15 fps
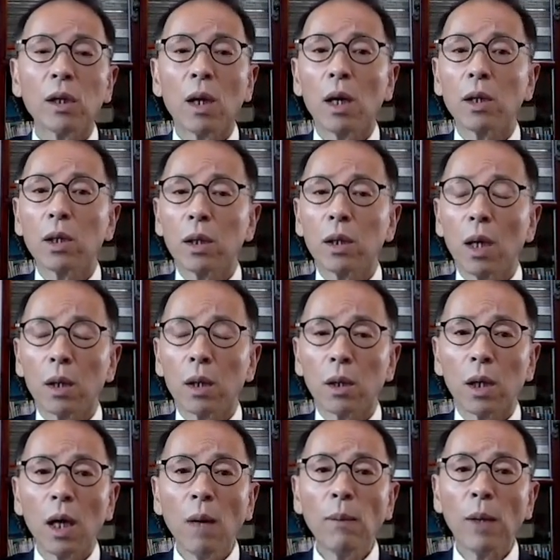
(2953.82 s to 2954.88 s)
Beijing
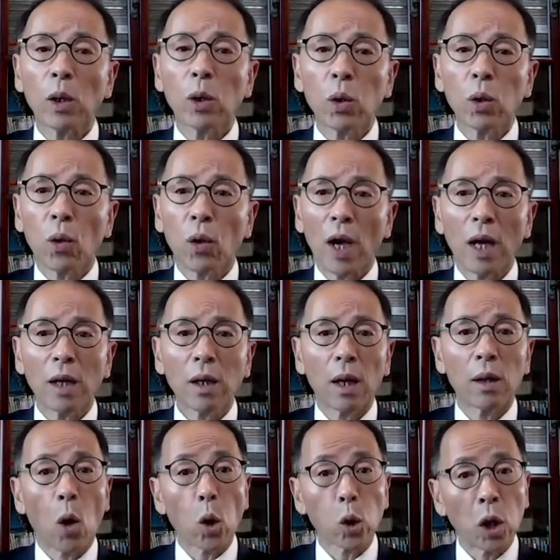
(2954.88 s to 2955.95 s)
is determined to
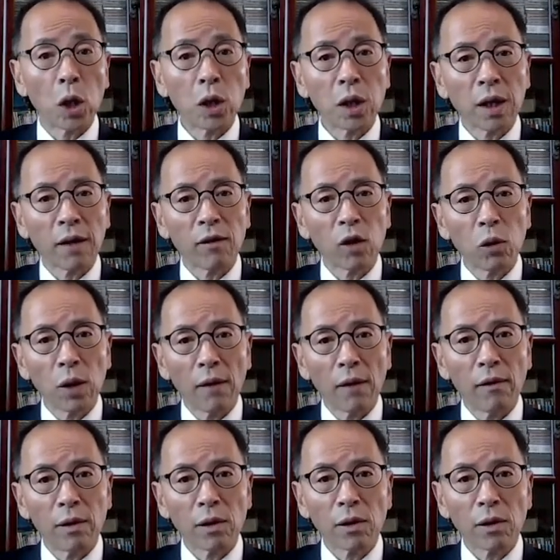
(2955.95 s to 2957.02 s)
create an alternative
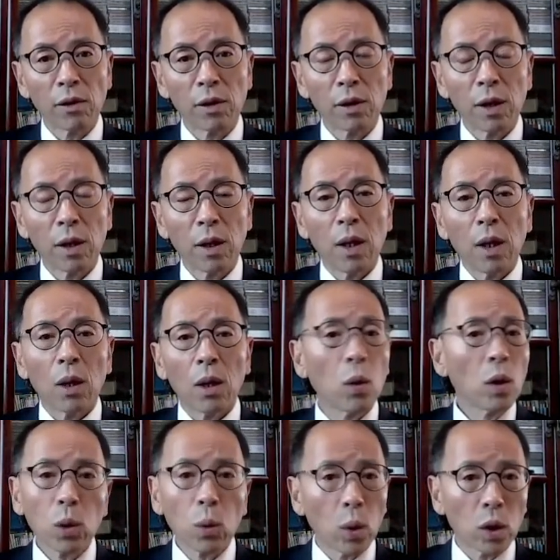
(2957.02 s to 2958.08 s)
universe,
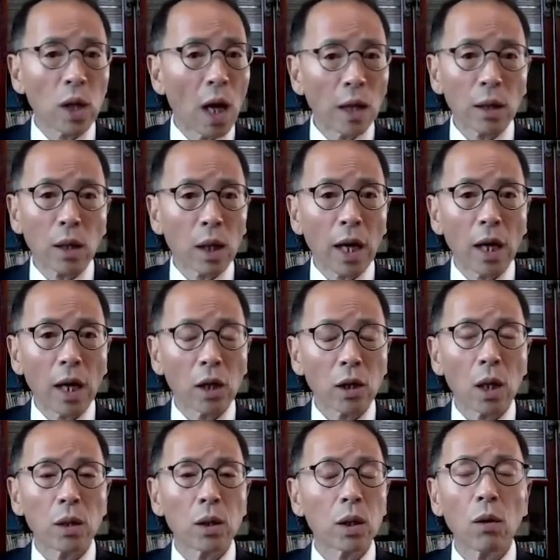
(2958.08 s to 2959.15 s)
which was not the
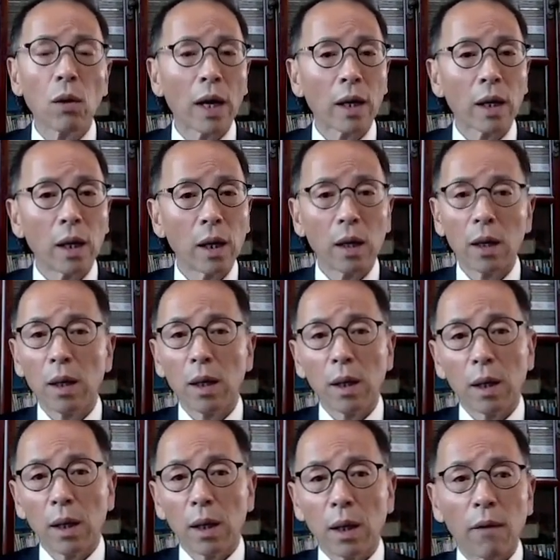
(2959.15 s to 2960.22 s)
case until 5
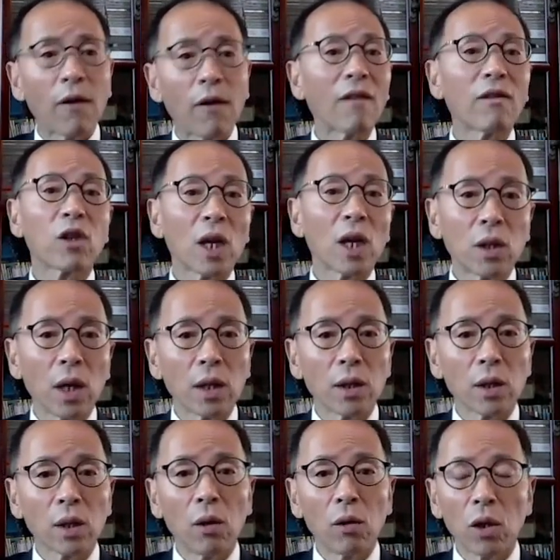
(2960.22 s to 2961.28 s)
or 6
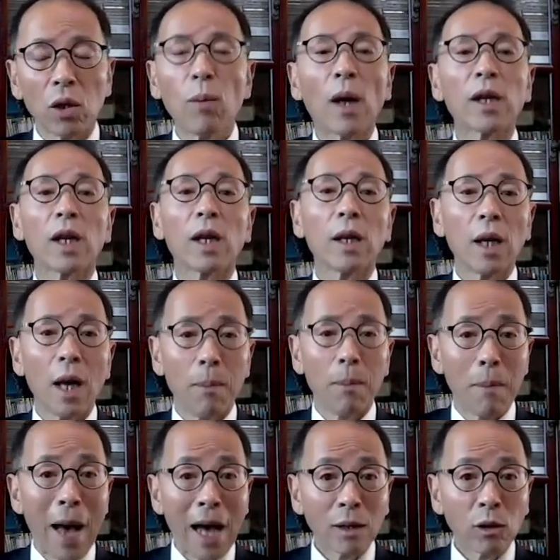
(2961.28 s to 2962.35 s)
years ago. Nobody
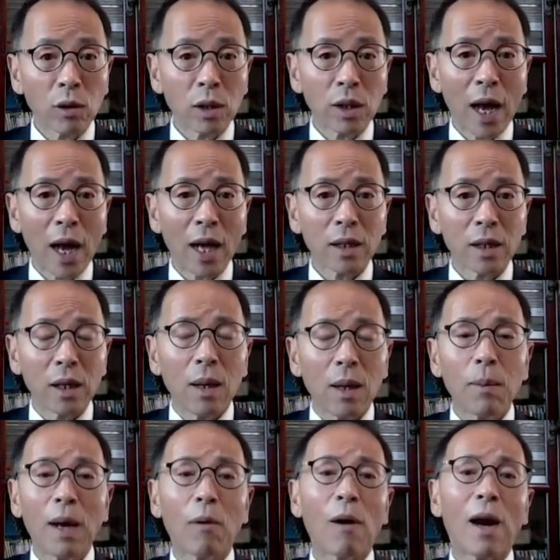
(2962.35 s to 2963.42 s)
imagined that.
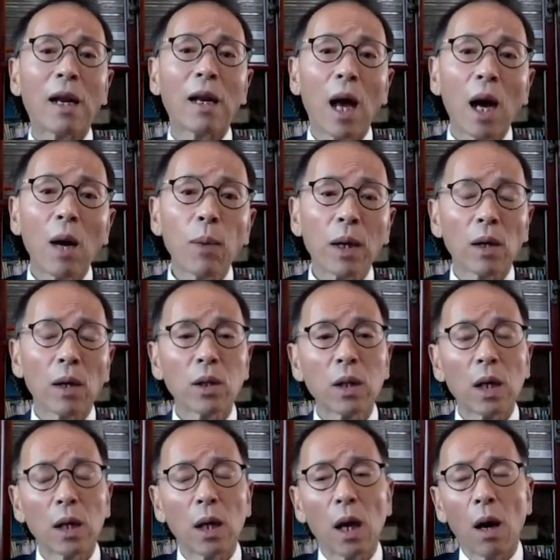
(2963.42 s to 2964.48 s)
Right now, because
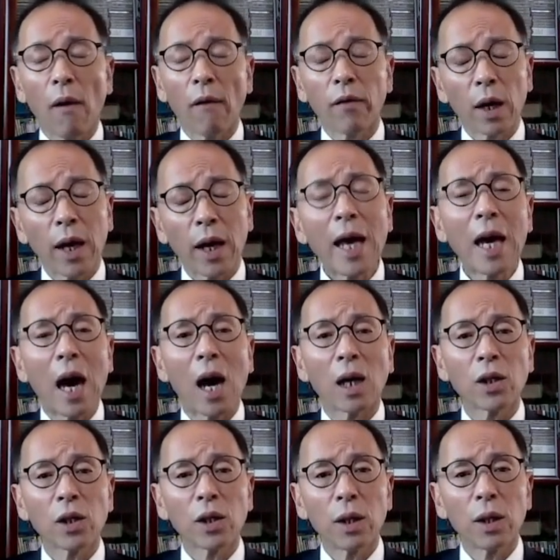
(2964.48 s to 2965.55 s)
of the
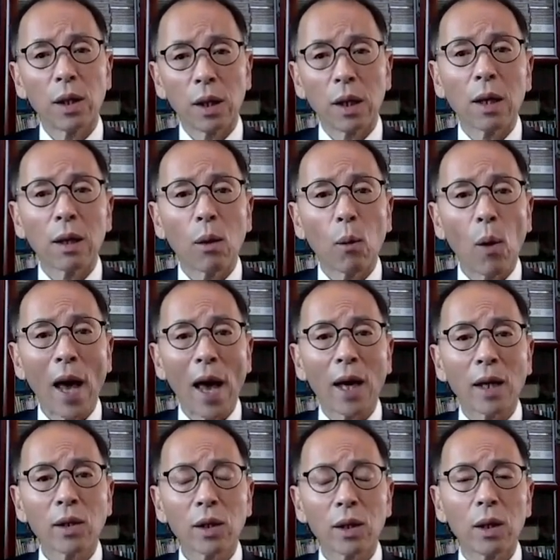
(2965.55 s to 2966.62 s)
chaos in the
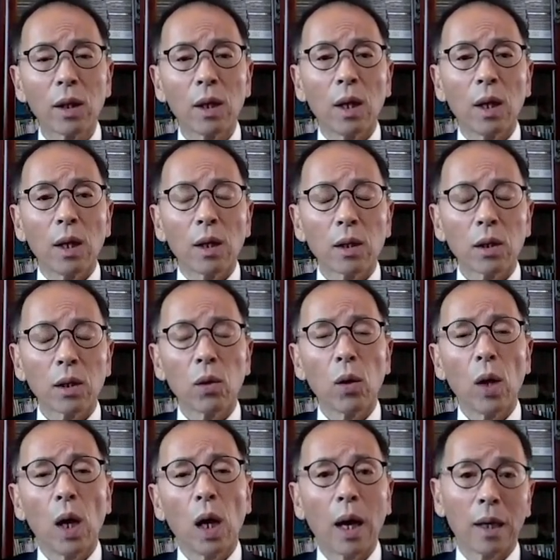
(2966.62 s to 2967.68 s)
West, so
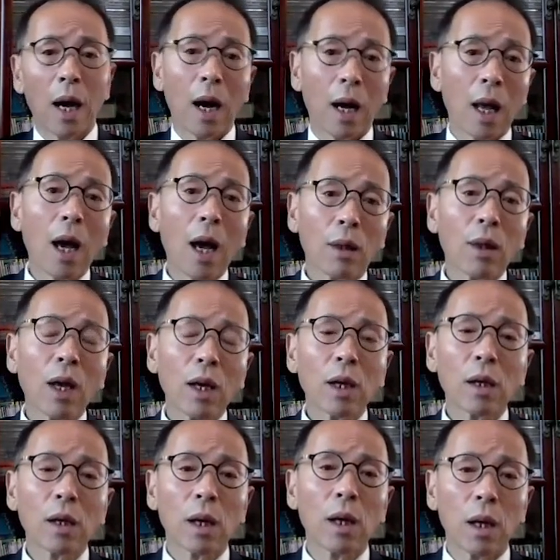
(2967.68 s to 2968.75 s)
and
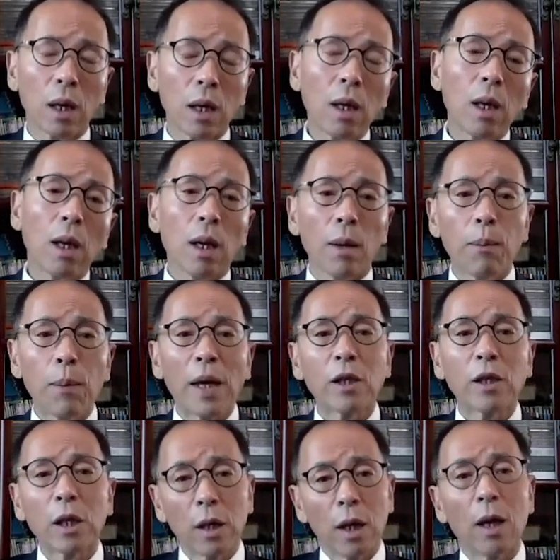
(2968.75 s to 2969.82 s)
I think that
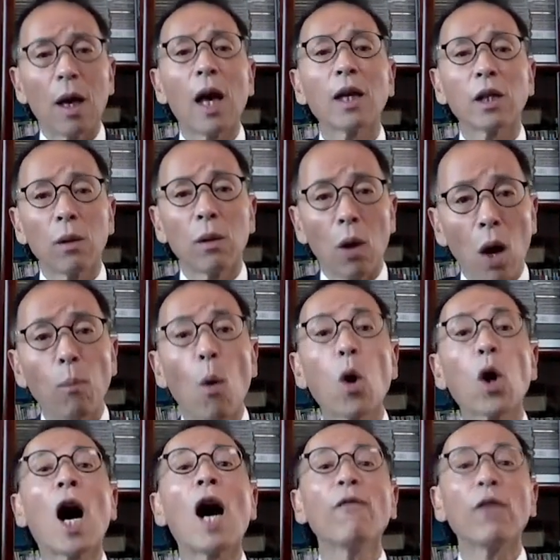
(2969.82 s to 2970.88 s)
Beijing has a
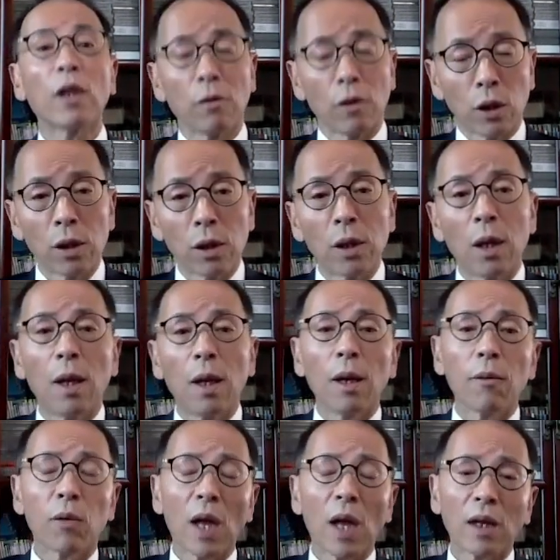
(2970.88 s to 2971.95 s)
lot more confidence
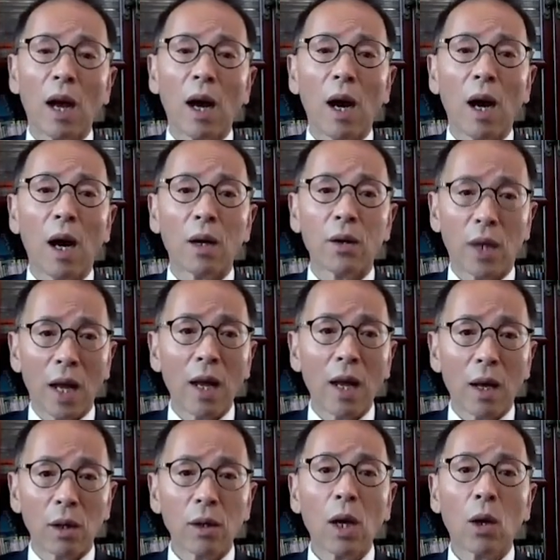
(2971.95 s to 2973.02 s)
that
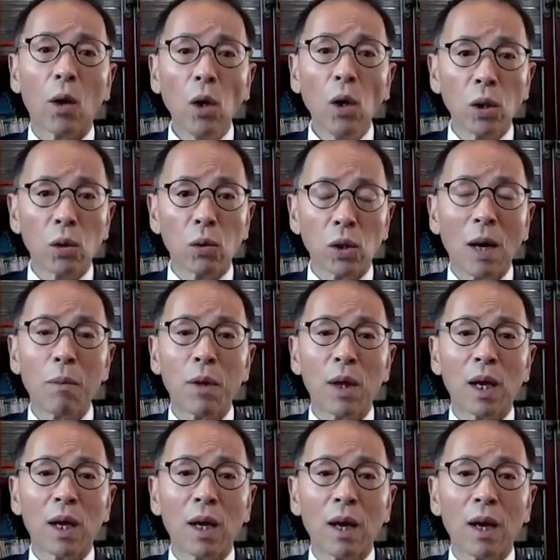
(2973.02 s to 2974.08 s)
they could do
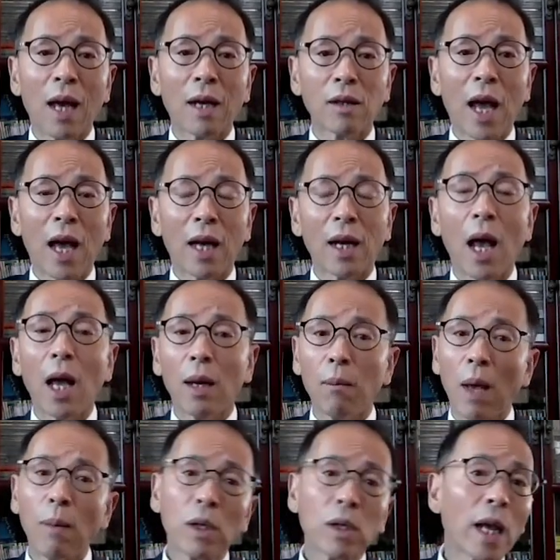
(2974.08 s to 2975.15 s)
something like that,
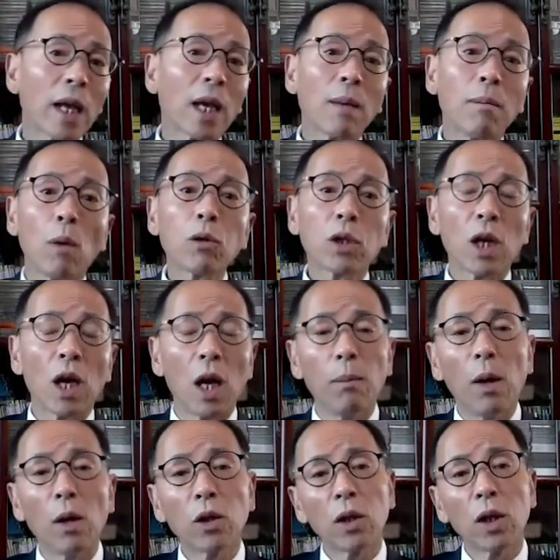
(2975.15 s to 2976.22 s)
and maybe taking most
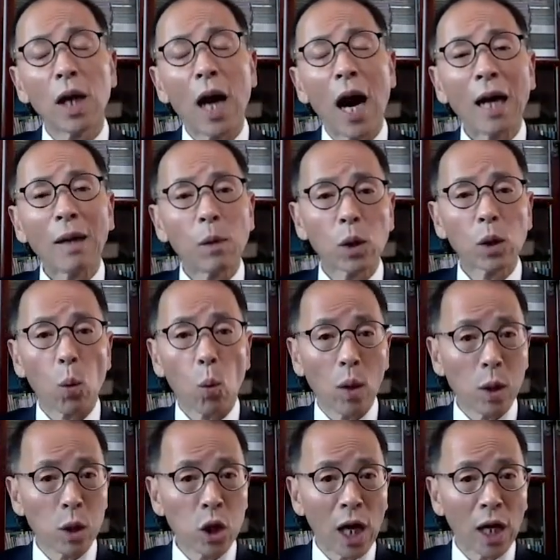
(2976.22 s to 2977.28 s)
emerging economies
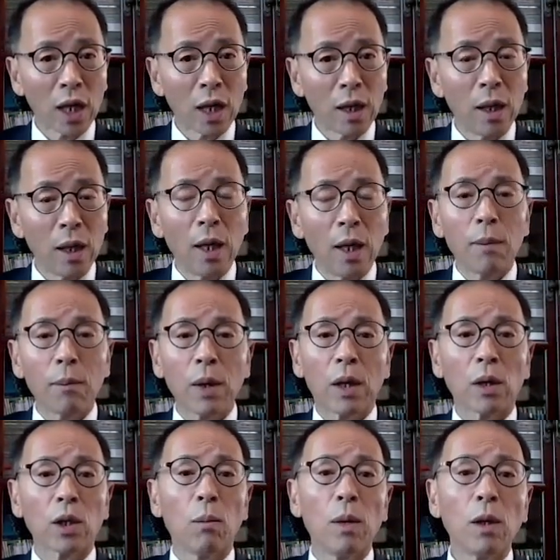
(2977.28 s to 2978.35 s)
with China,
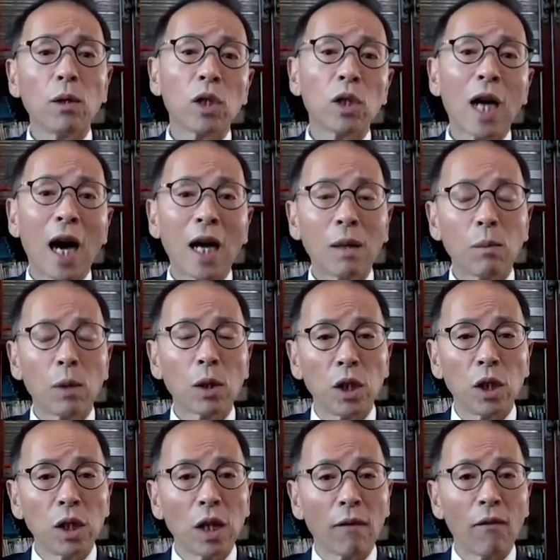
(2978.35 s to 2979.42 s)
because emerging economies
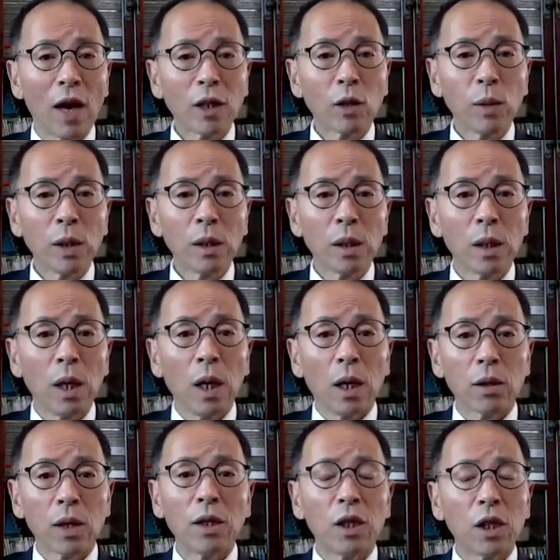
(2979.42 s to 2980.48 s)
need investment.
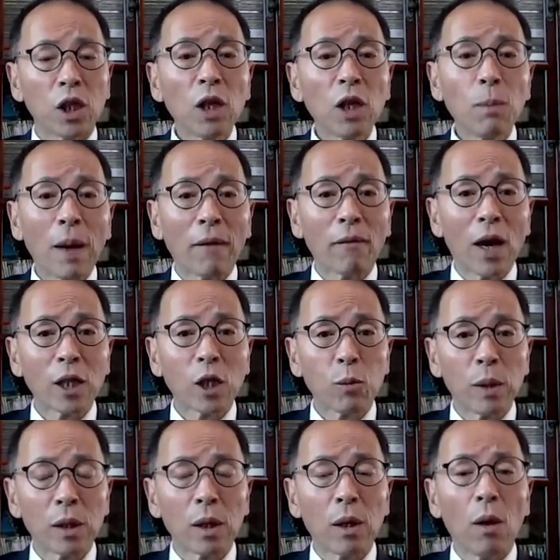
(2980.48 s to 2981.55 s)
They need a cheap
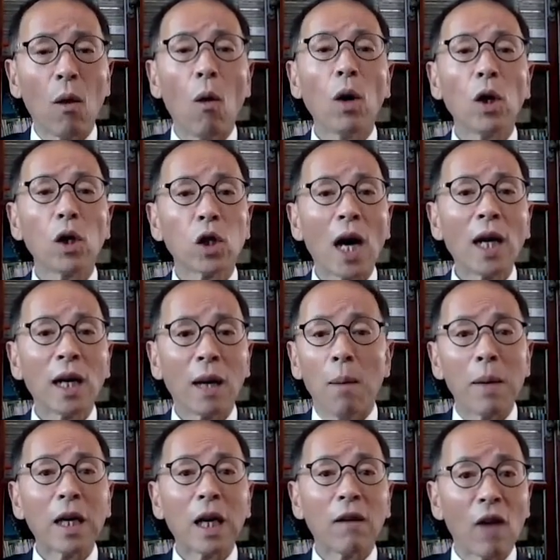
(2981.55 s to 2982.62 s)
investment. Only China
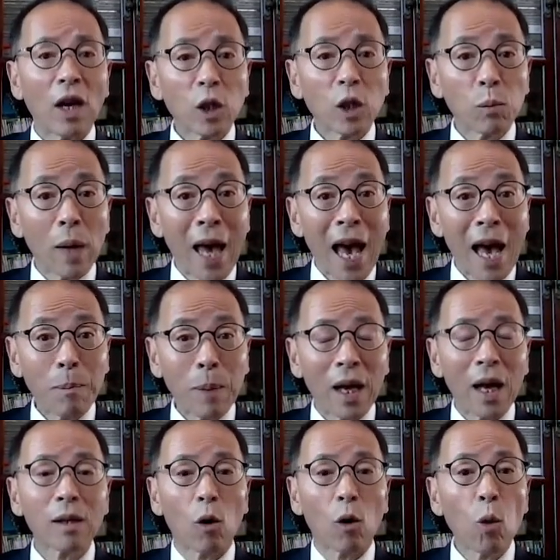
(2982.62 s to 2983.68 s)
can make investment
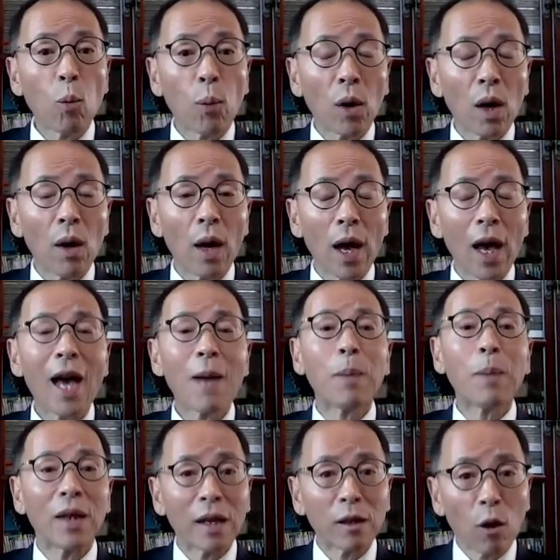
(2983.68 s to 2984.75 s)
happen at a
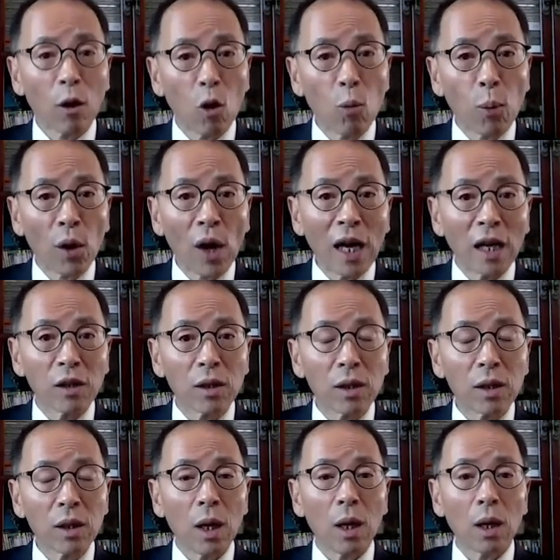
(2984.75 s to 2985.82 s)
low
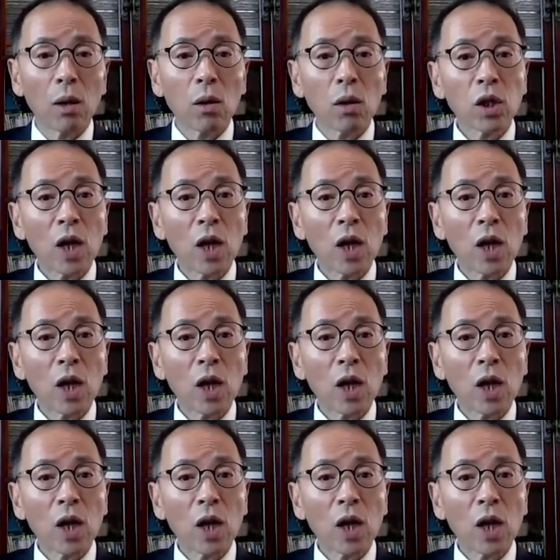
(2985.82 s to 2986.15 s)
price.